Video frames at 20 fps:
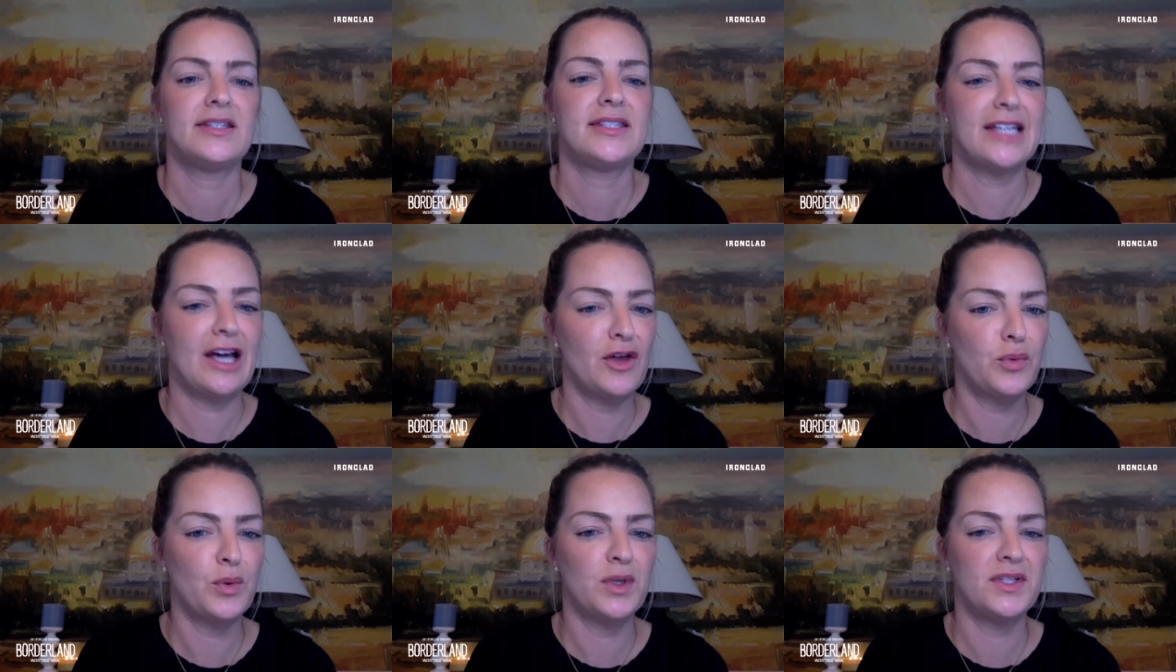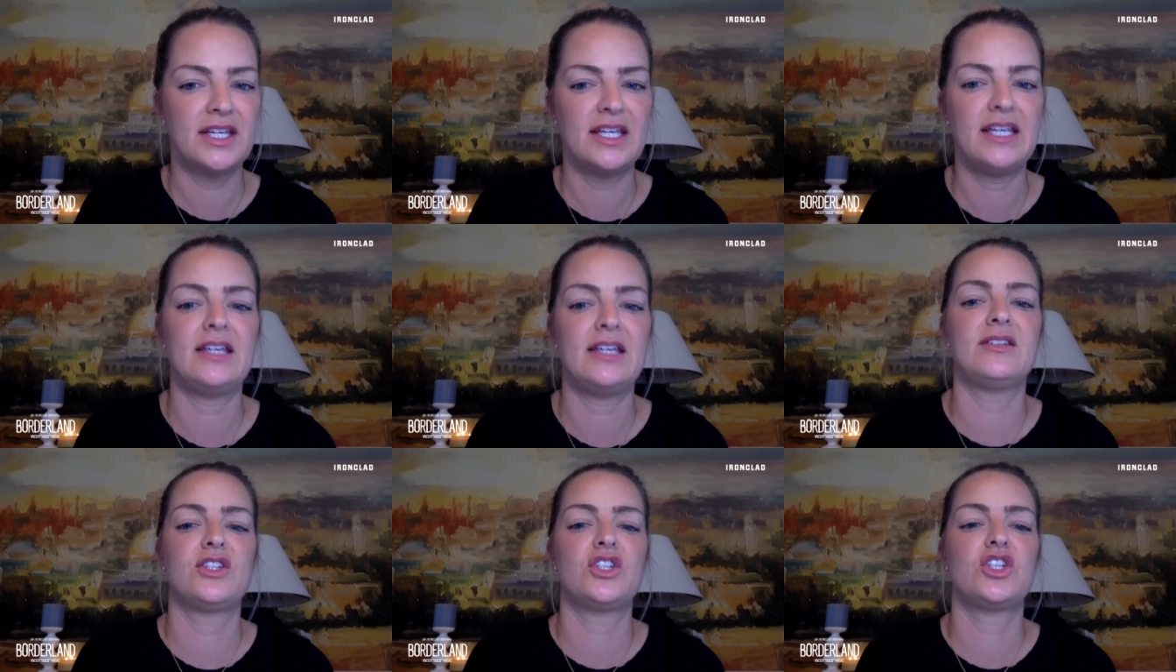Southwest
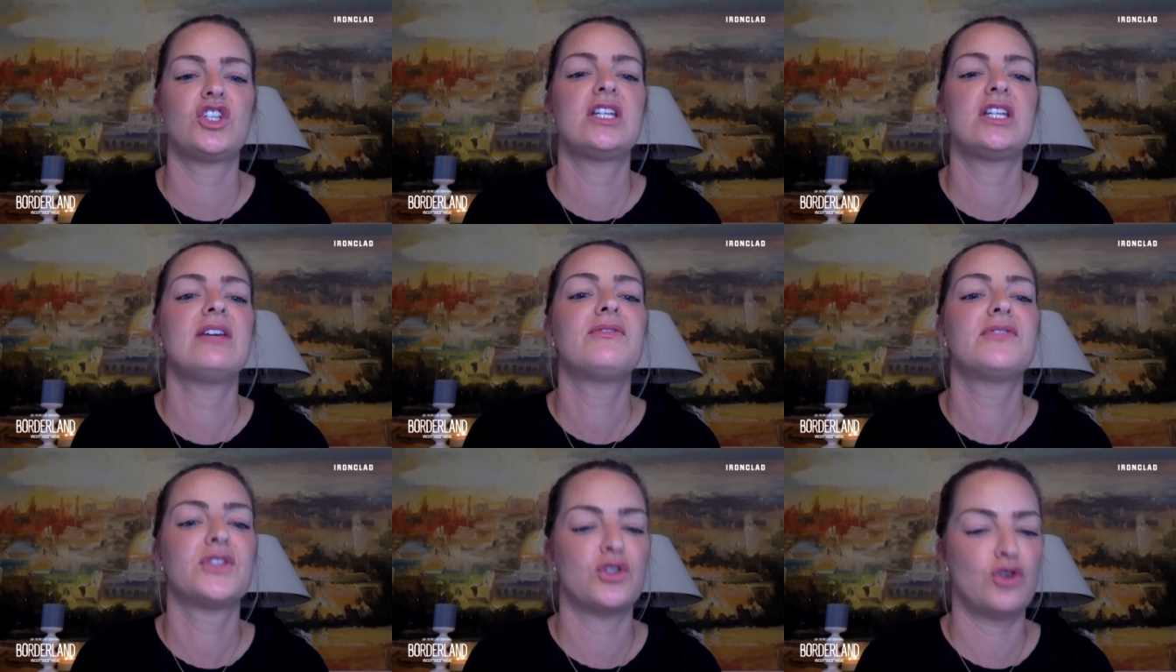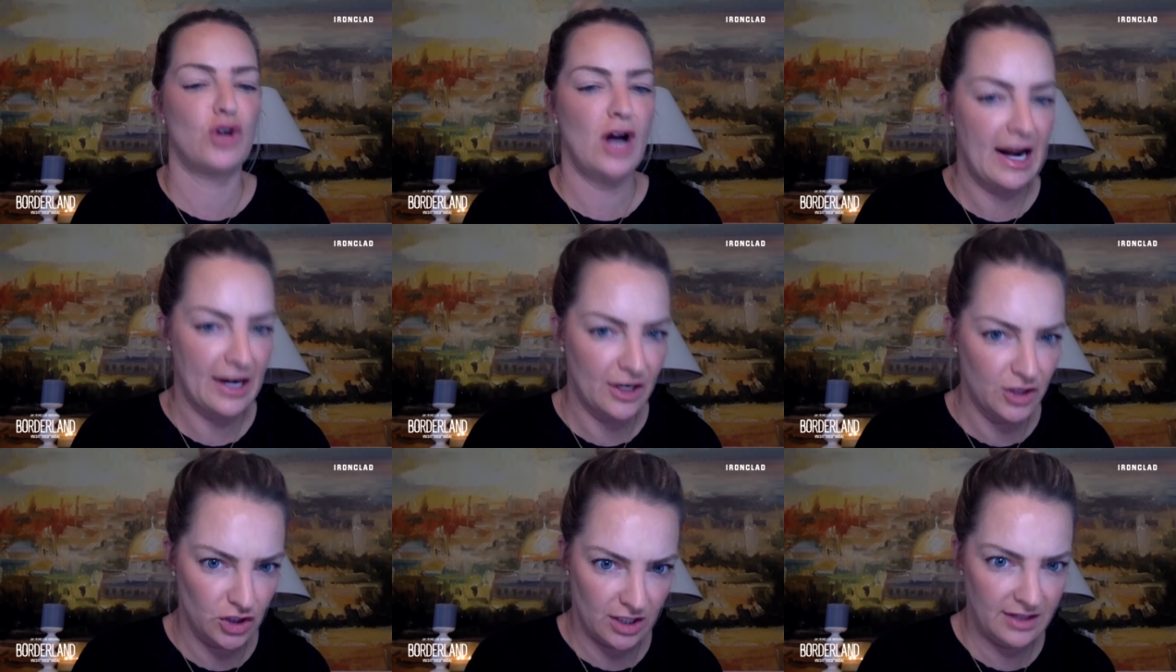Key's chief
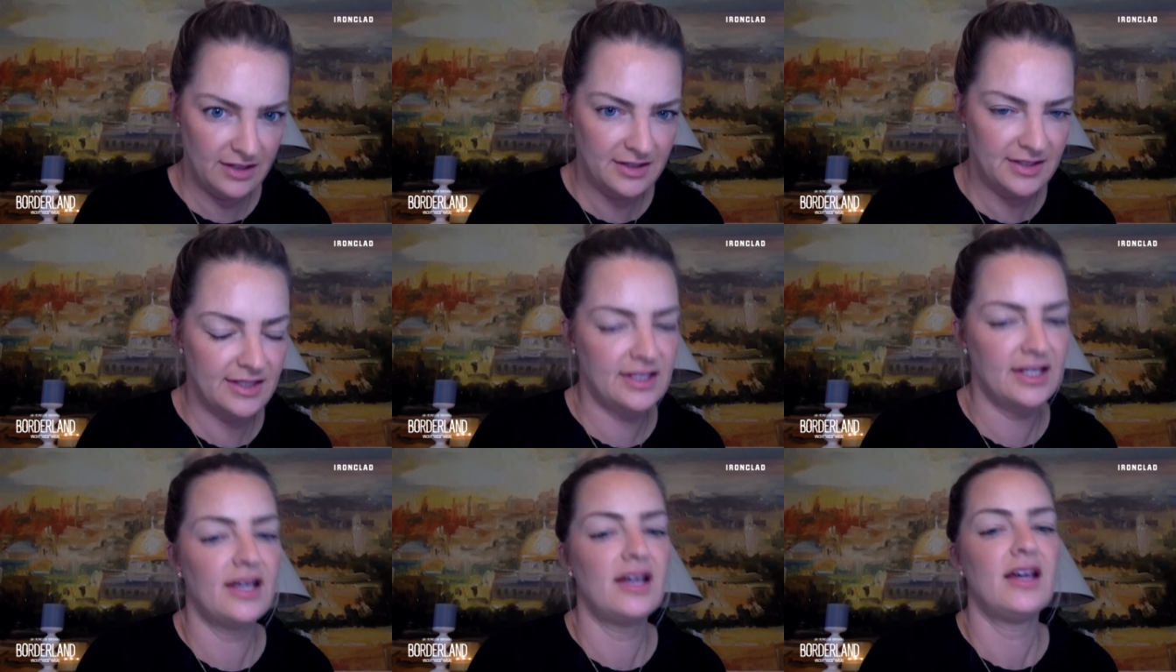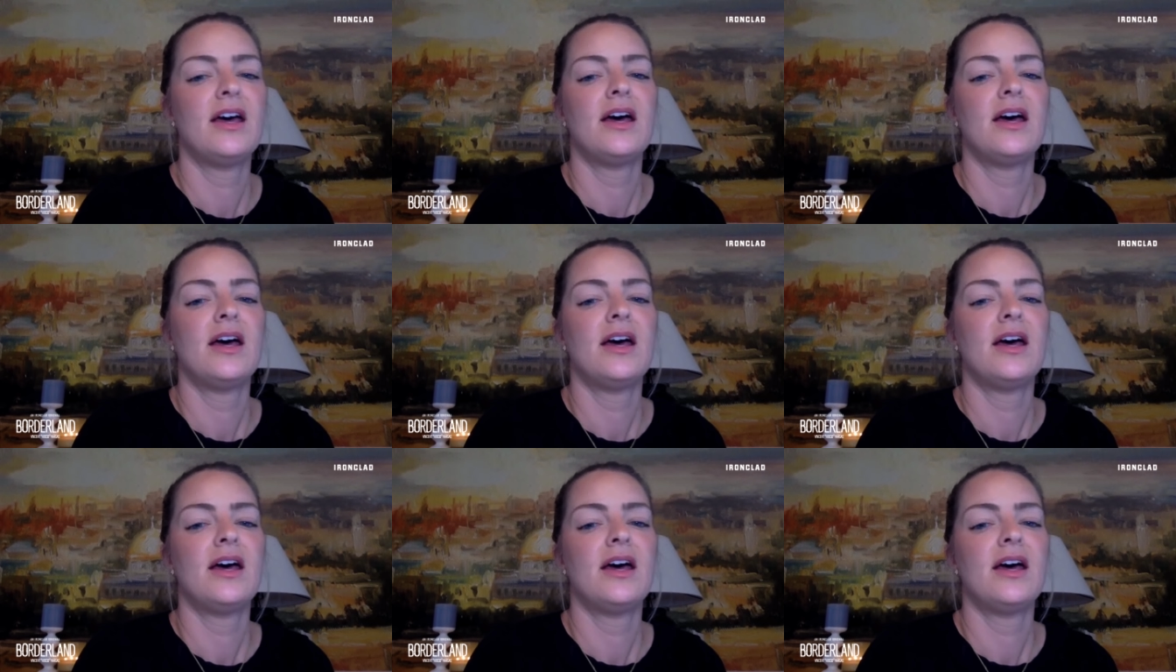strategist